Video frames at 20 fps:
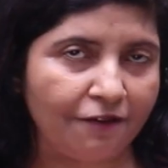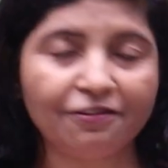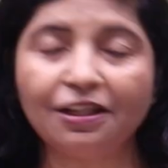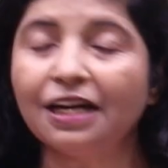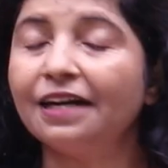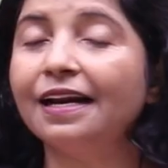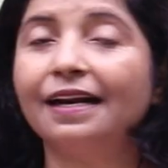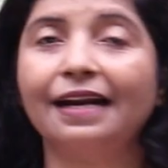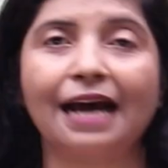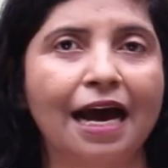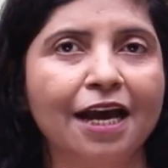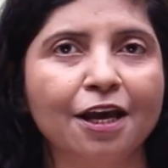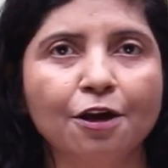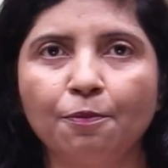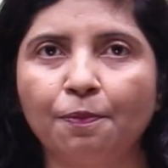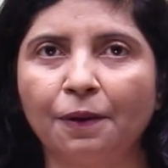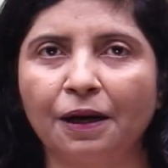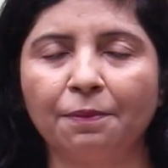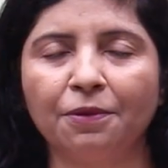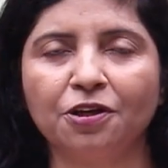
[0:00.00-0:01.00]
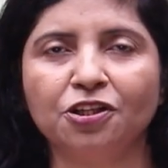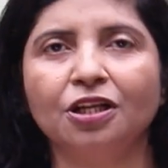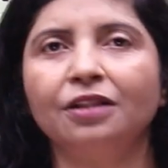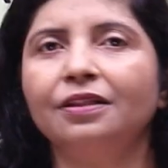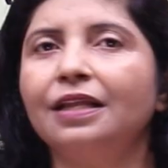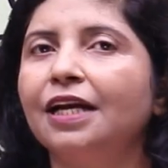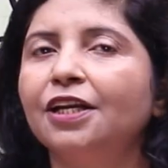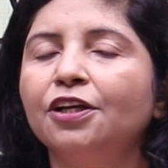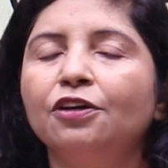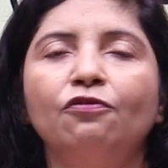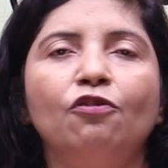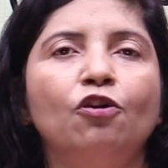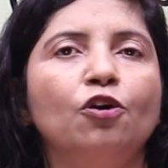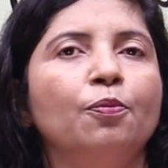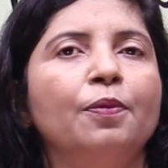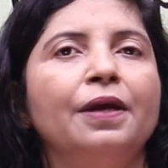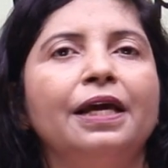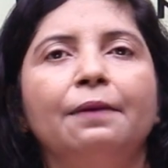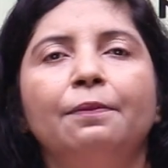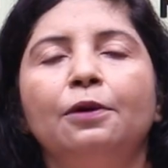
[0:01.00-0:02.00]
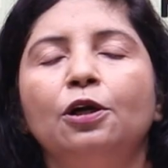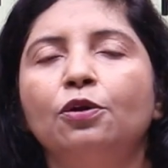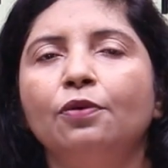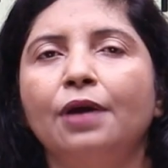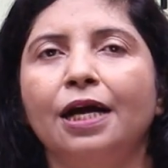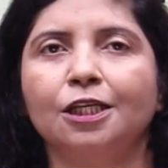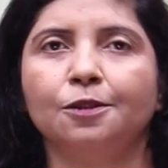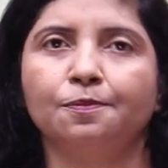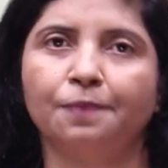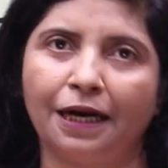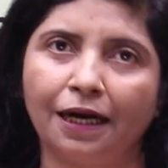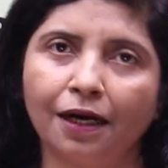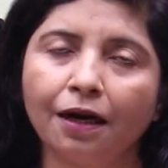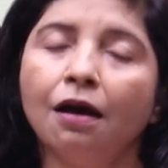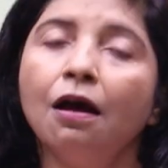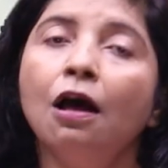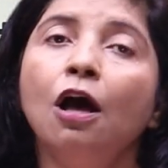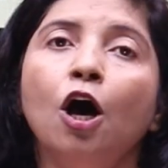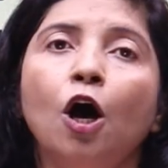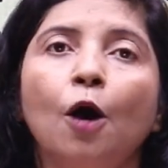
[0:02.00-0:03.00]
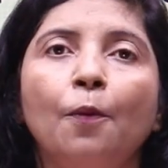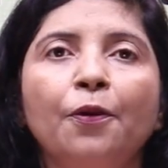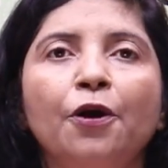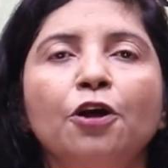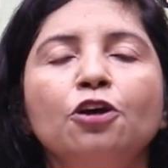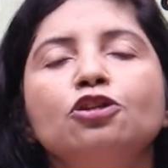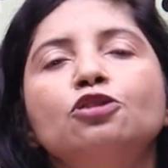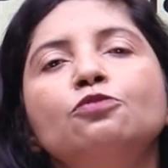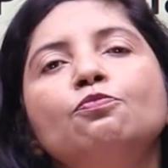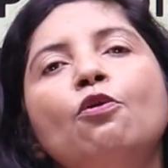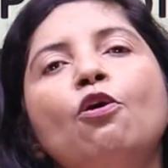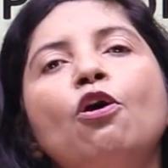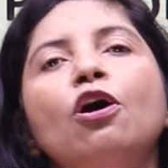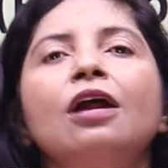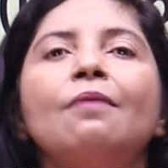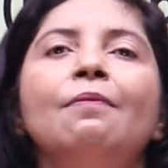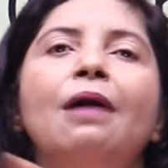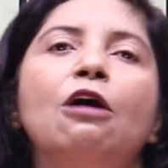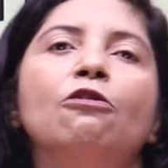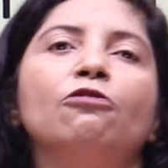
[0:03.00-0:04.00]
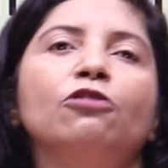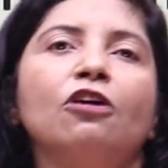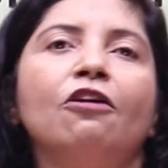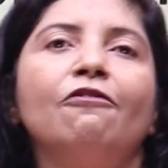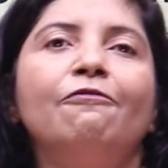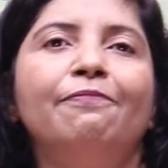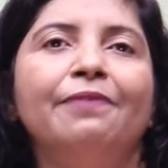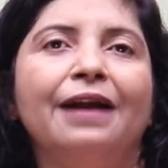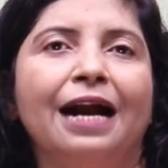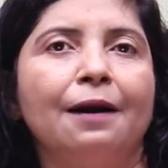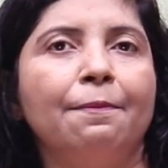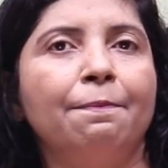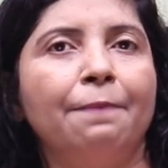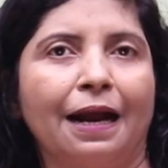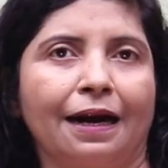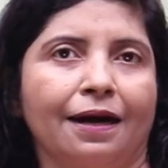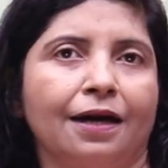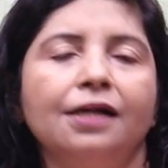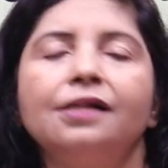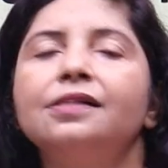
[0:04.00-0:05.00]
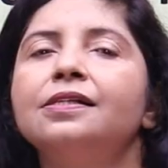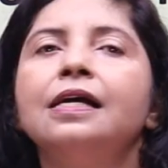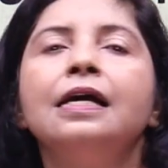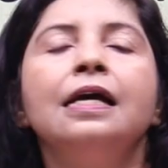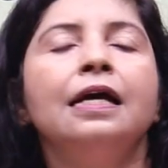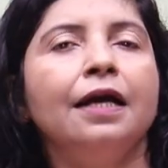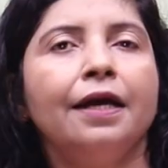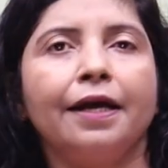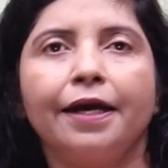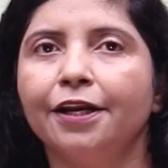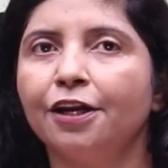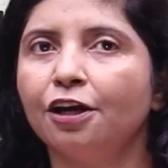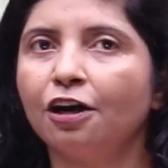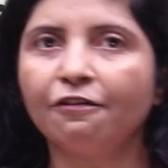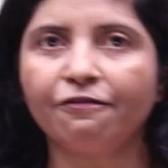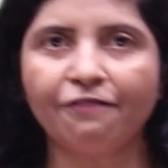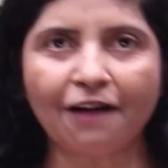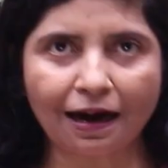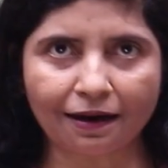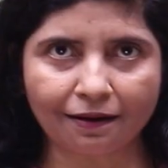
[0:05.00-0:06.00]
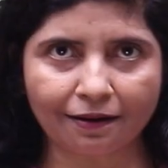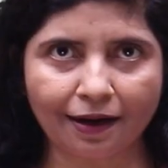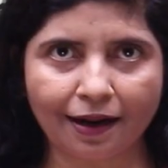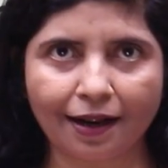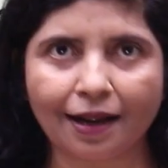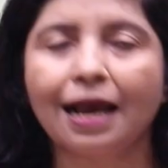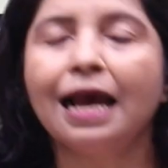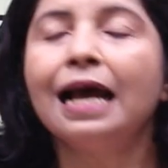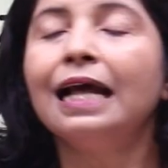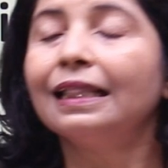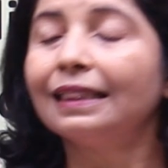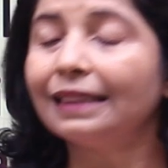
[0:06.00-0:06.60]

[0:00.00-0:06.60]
they deny you permission, then you won't be able to expand or produce more amount of bread packets in your factory.